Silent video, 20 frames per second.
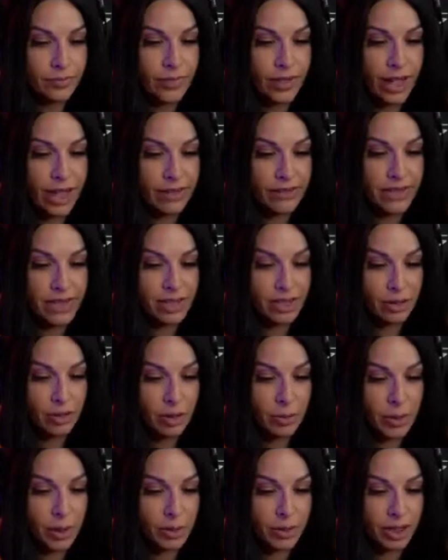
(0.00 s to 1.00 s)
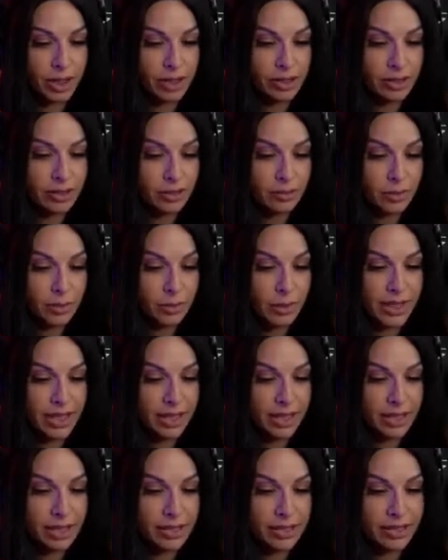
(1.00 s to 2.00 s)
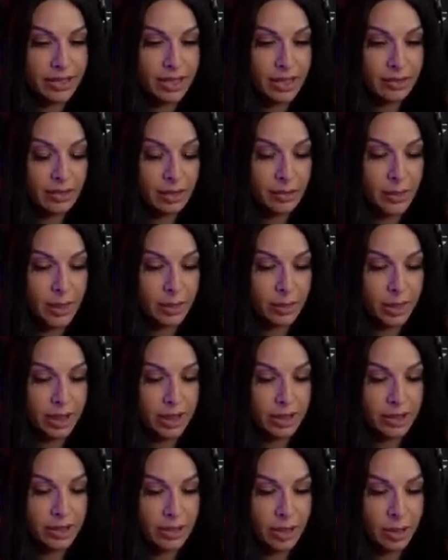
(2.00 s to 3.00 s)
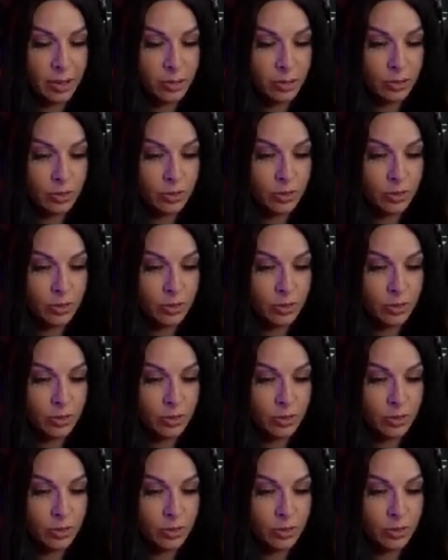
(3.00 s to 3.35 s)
I have zero bogeys. Repeat, zero bogeys. Oh.